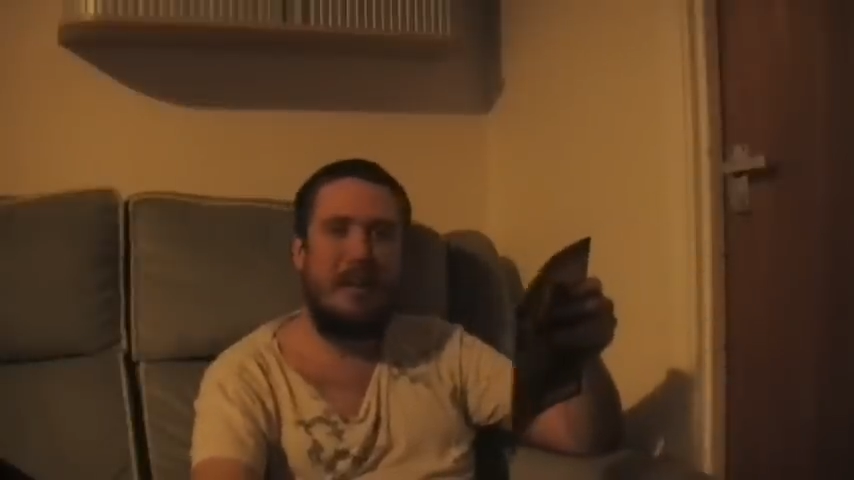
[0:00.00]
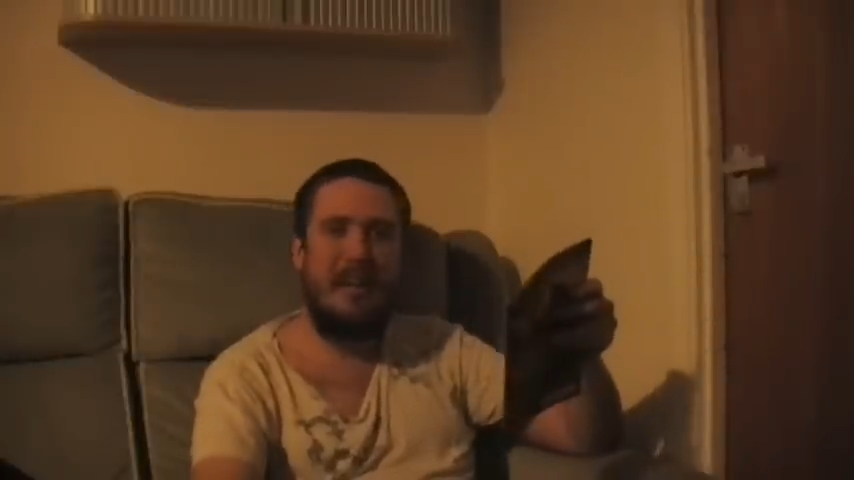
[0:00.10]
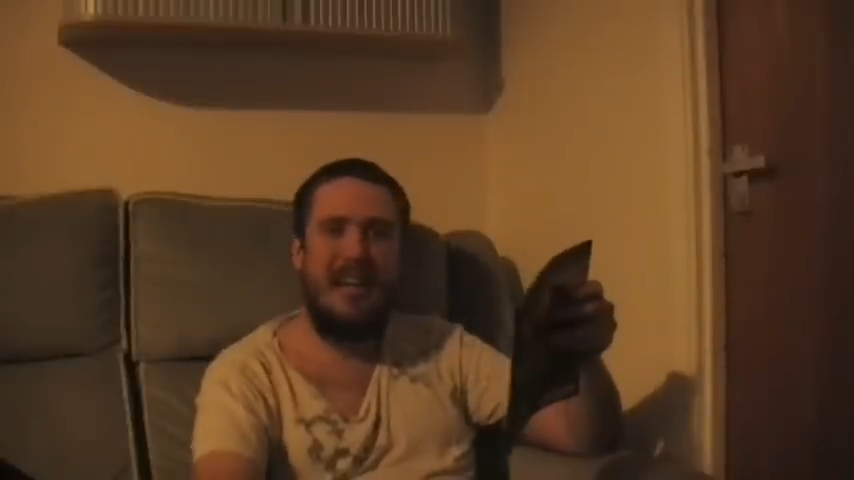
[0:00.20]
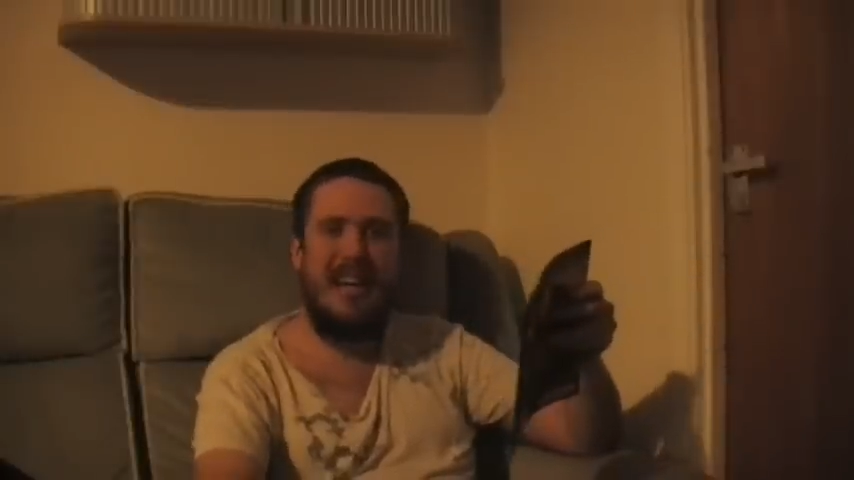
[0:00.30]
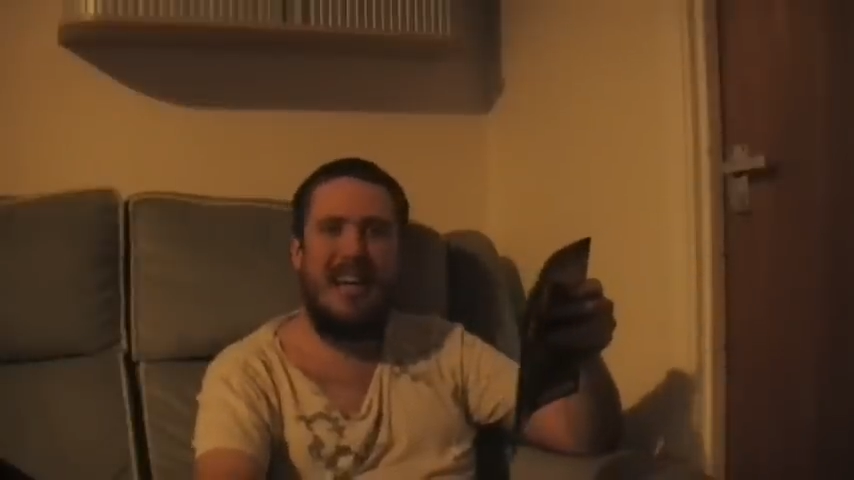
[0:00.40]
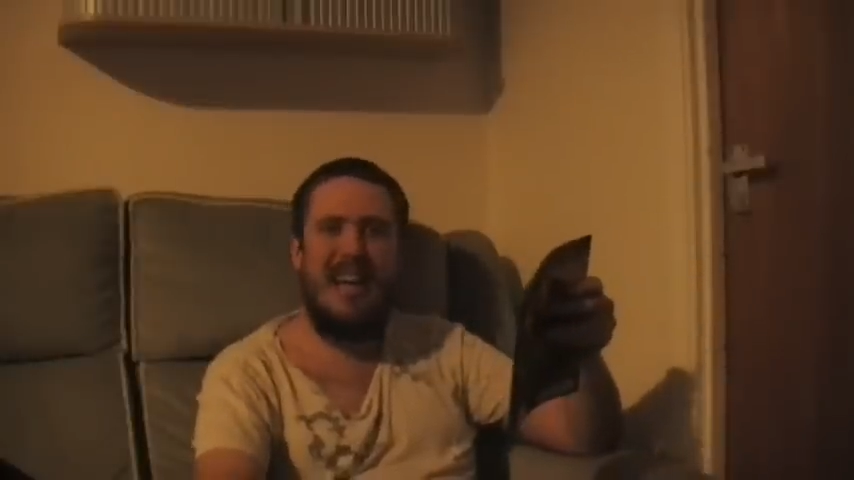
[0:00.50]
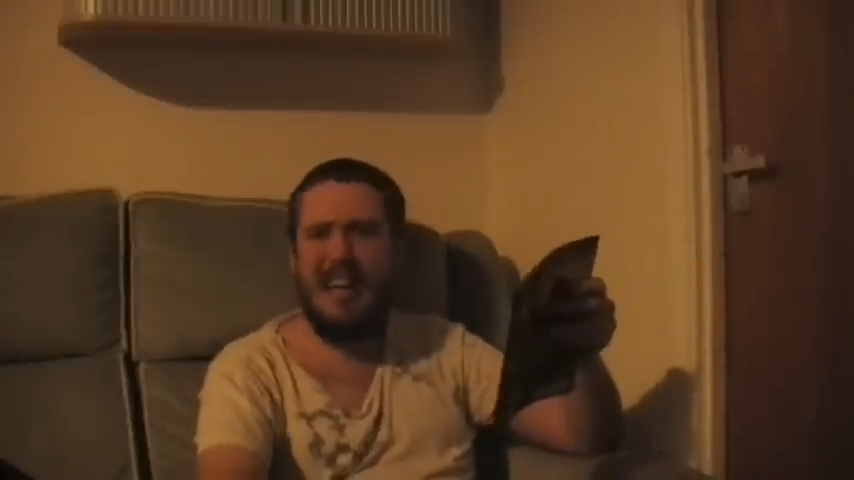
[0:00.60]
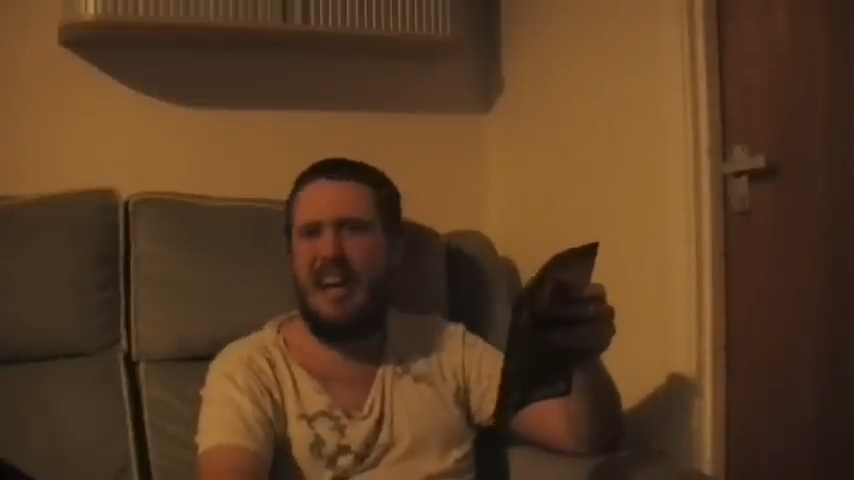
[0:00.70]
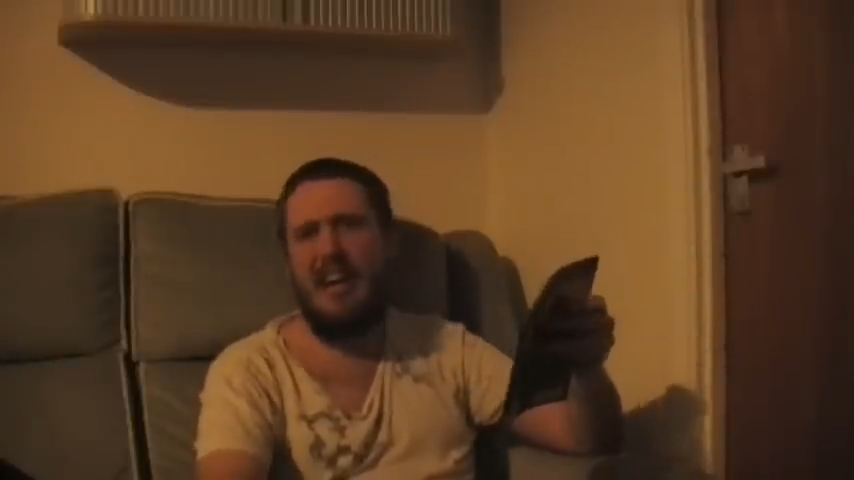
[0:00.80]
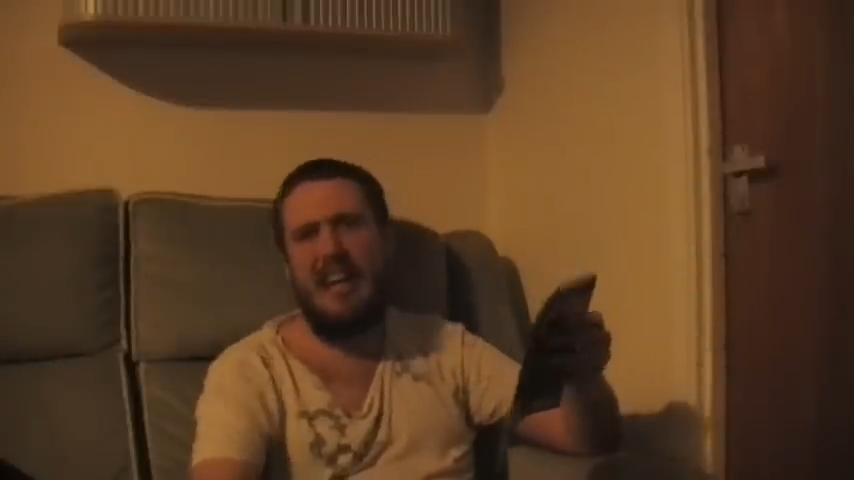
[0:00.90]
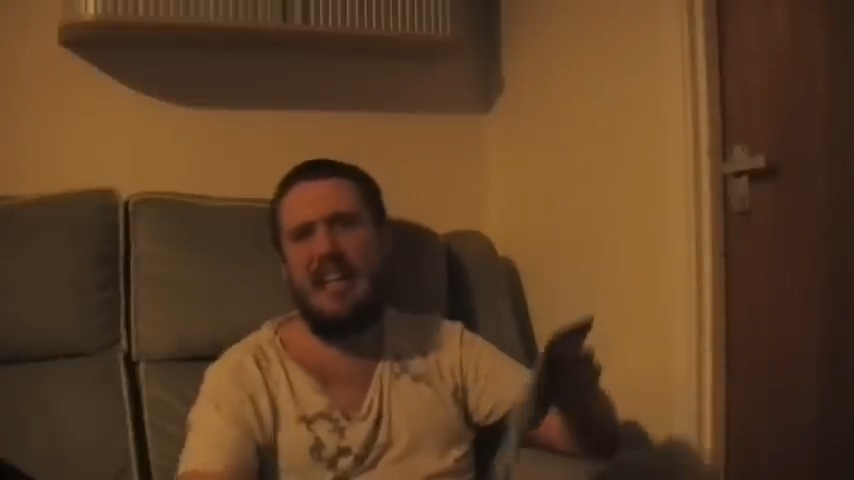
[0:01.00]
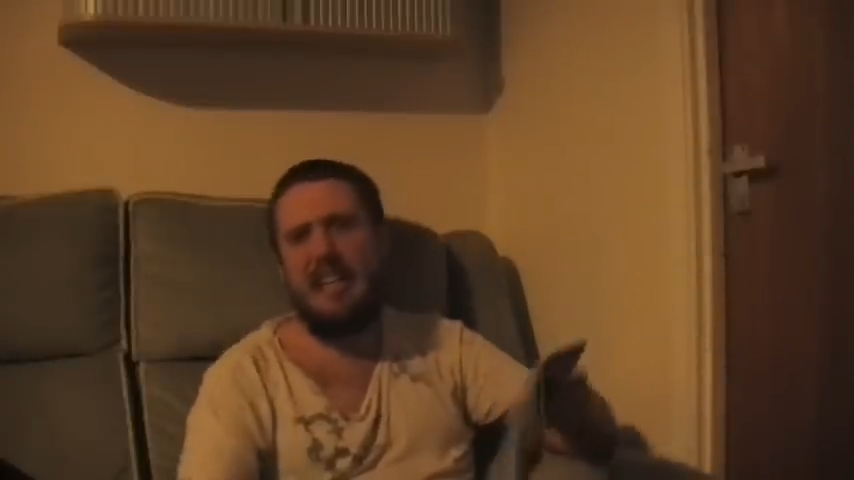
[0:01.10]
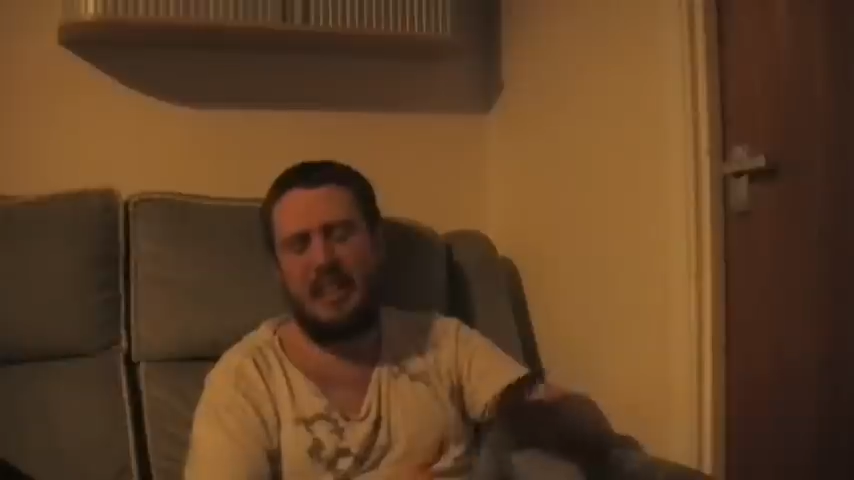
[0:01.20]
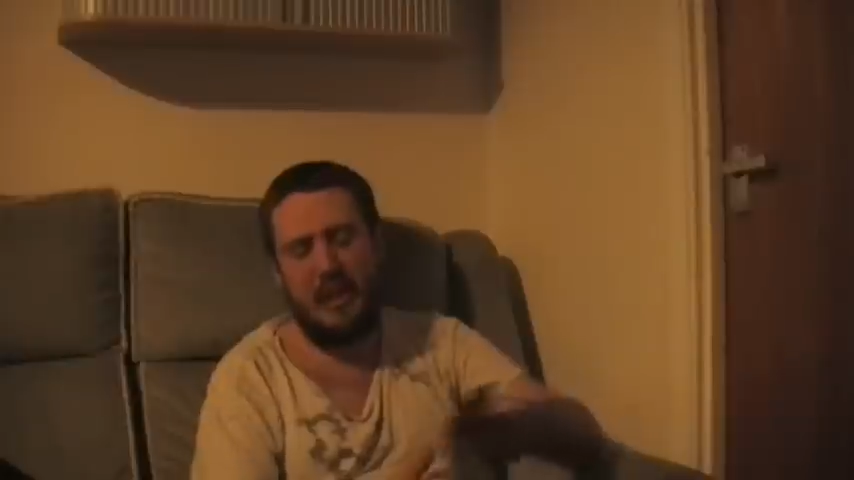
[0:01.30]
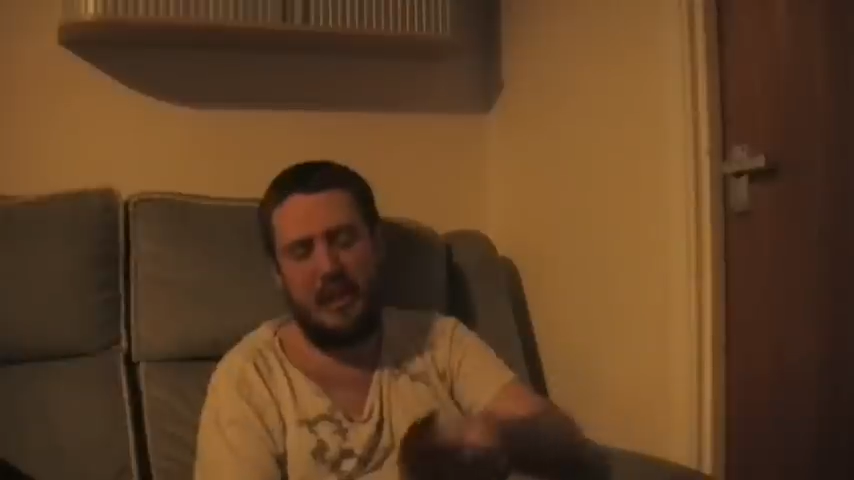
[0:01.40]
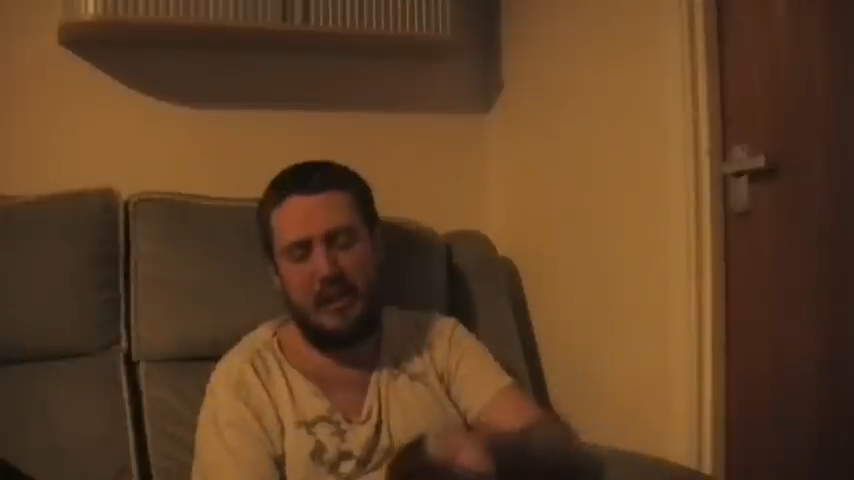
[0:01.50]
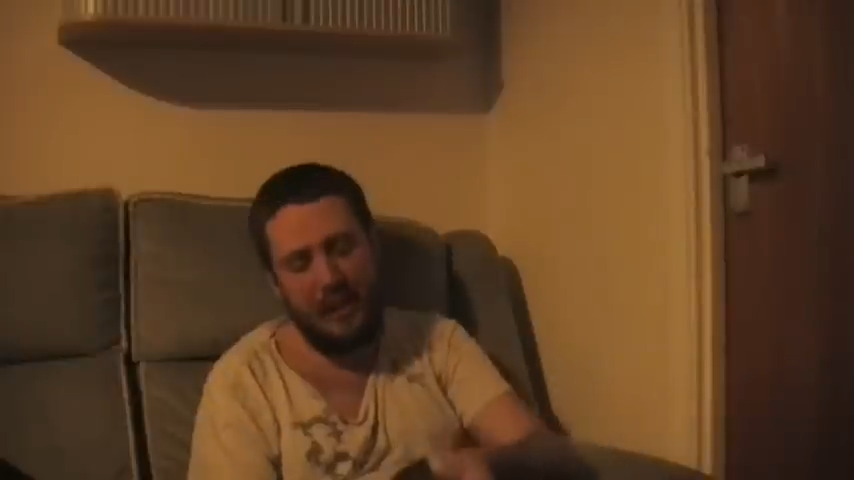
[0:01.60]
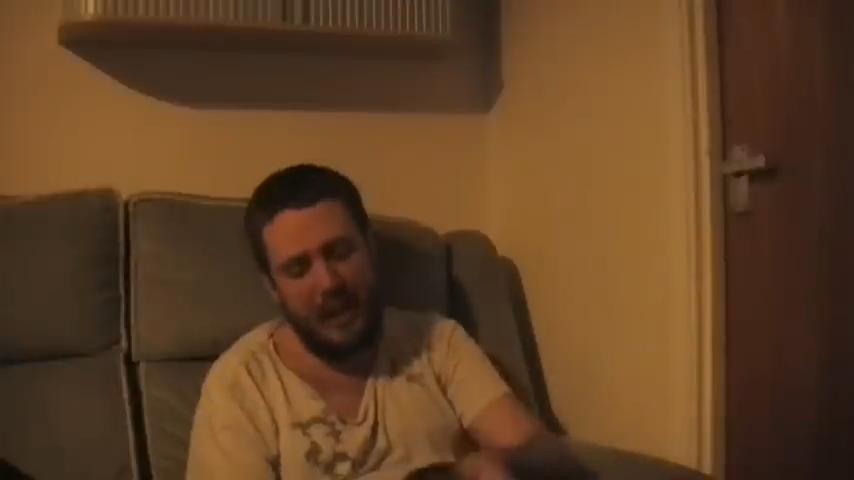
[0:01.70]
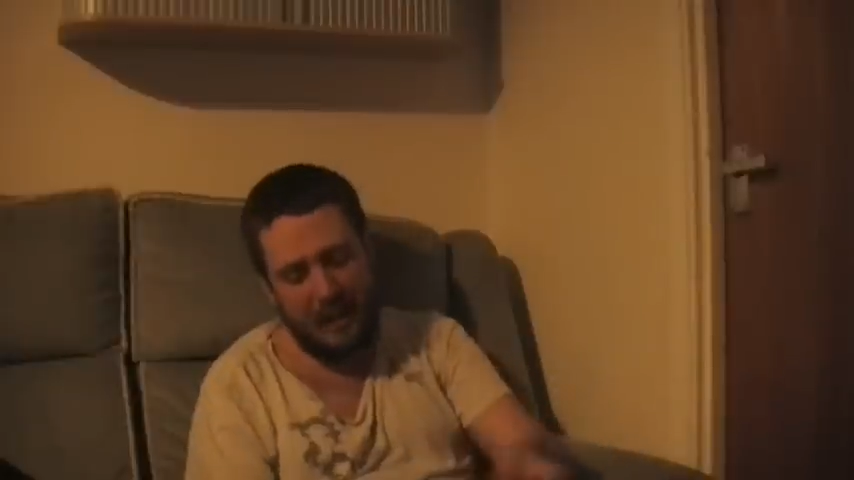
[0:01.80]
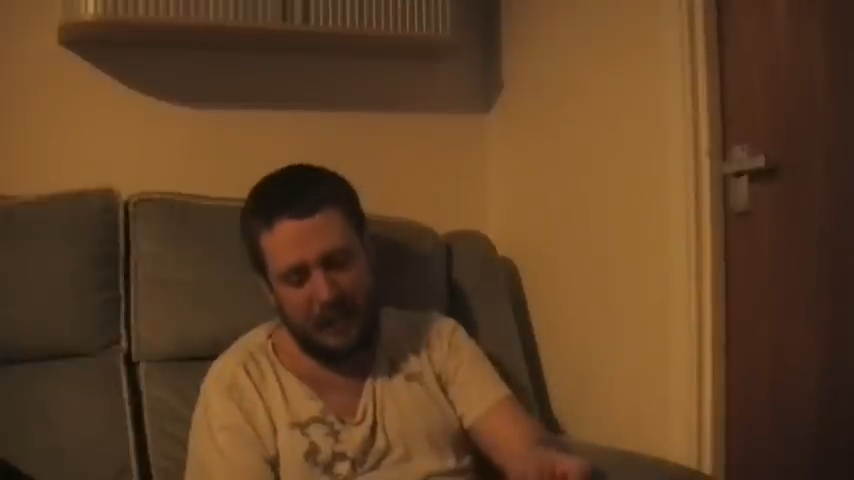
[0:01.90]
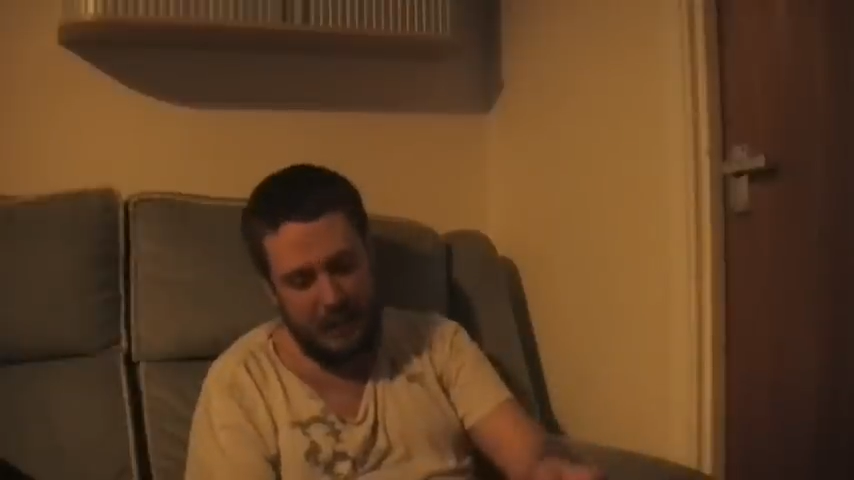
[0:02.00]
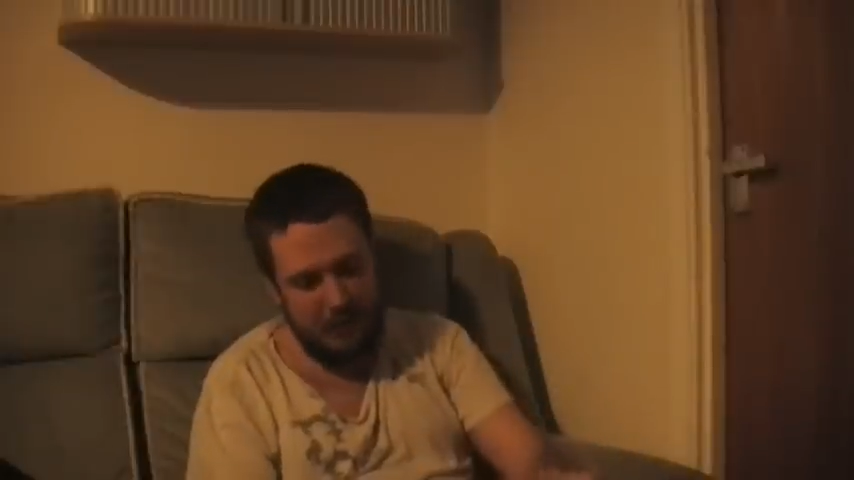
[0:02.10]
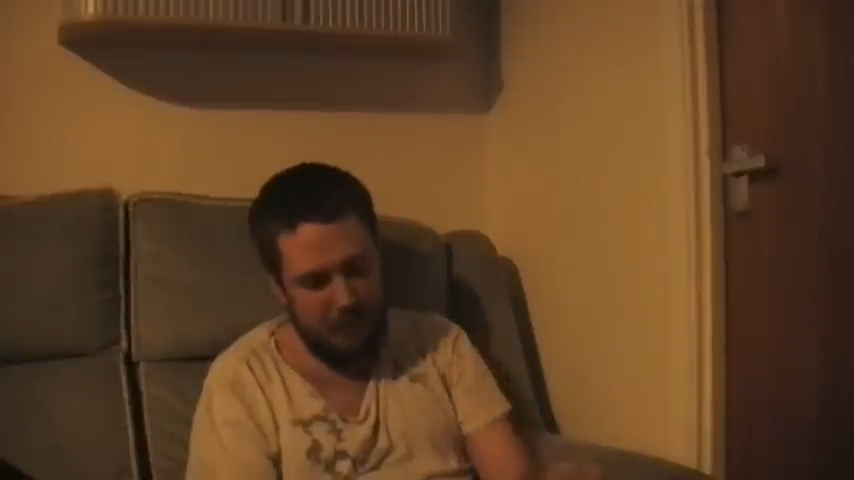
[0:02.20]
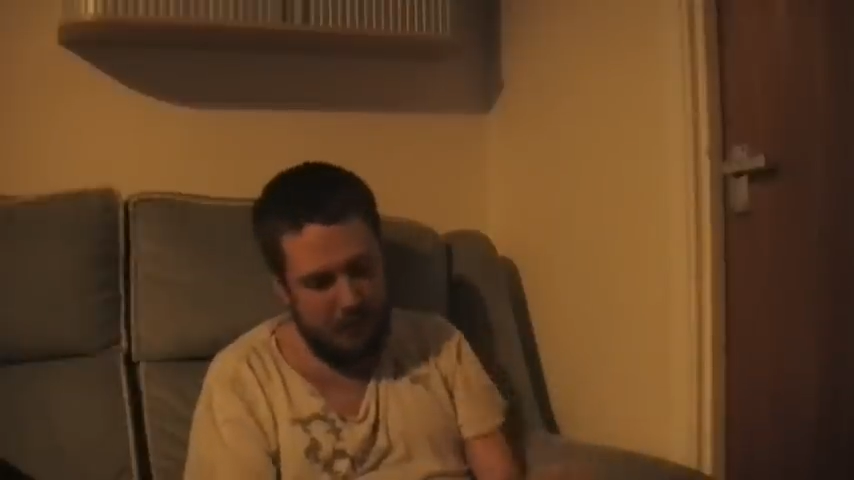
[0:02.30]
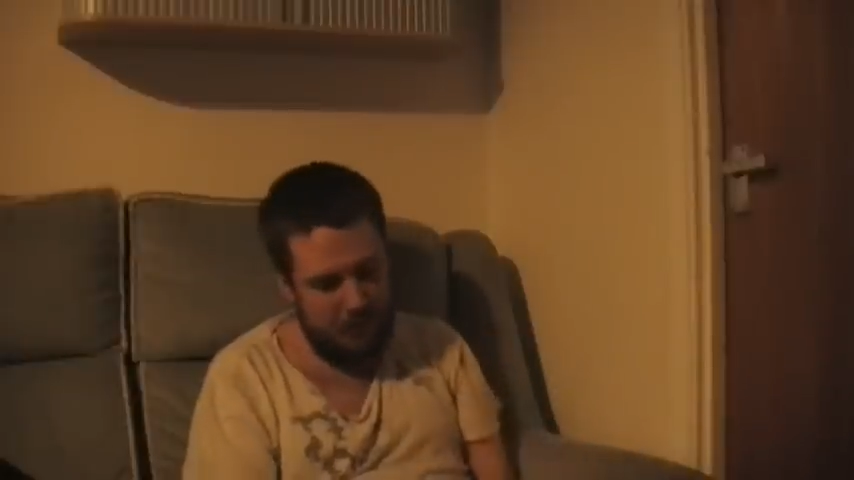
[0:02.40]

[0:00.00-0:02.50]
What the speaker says: I mean, it can't get any sillier than that, can it?